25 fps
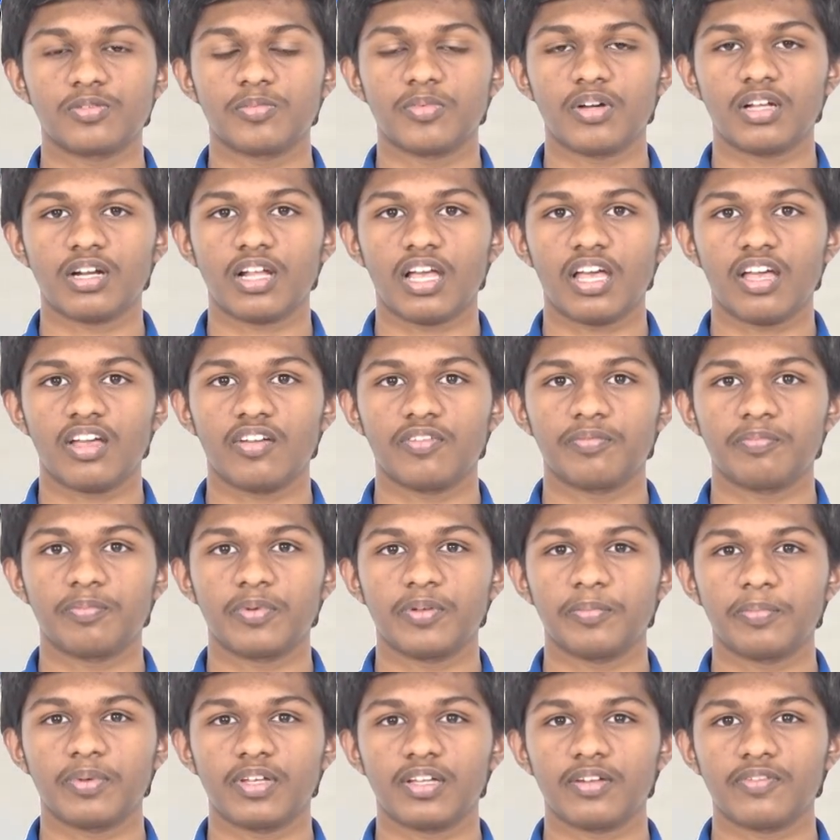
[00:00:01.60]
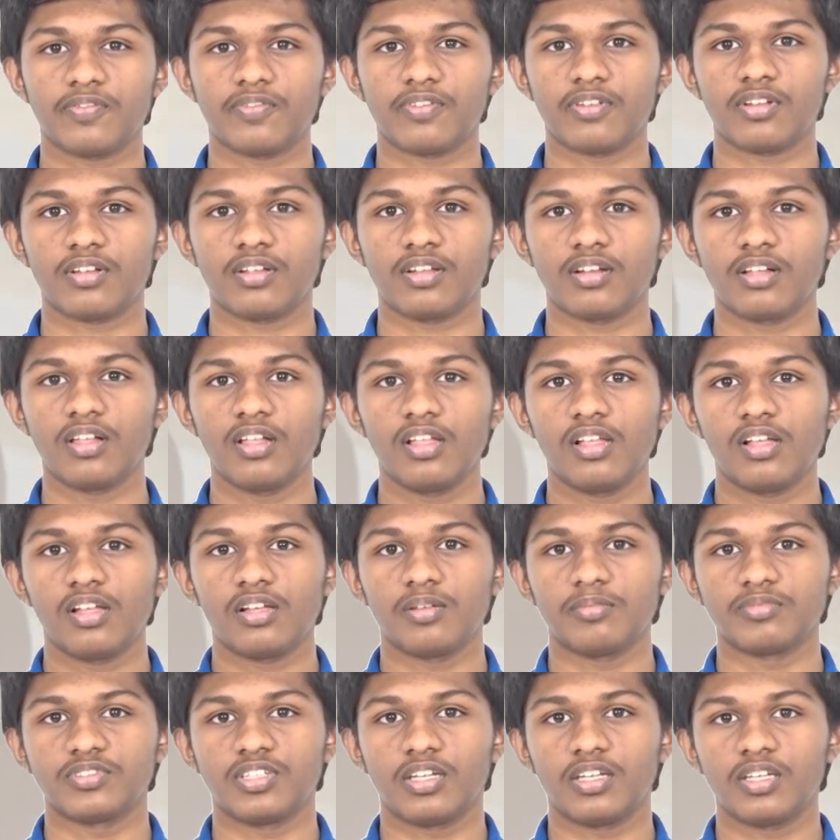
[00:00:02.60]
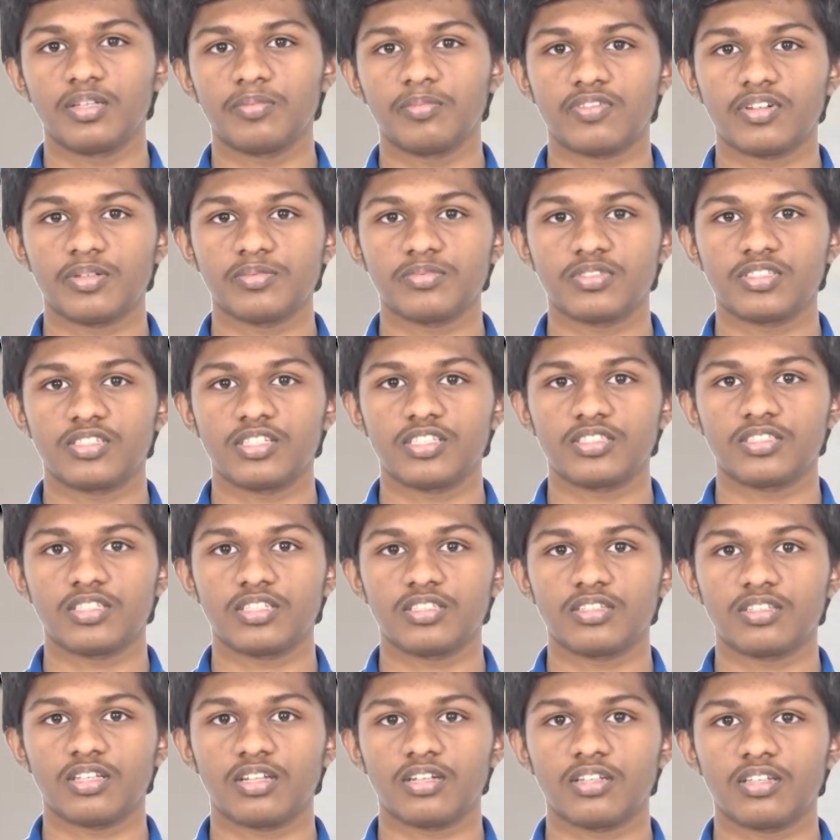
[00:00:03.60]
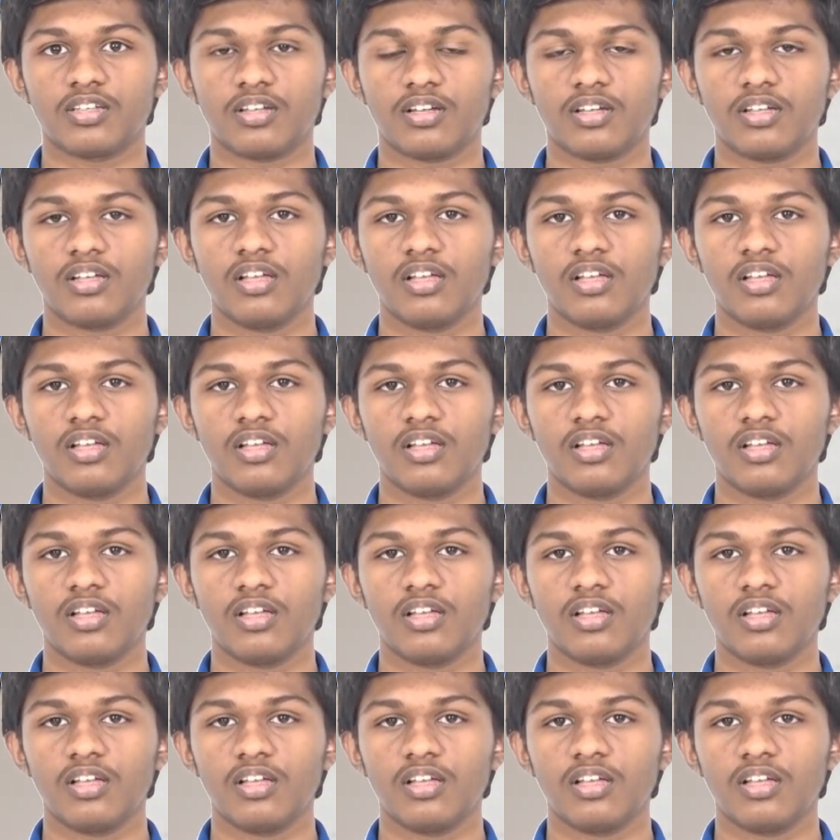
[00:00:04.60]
Kumar. I have prepared from JEE from Sri Chaitanya.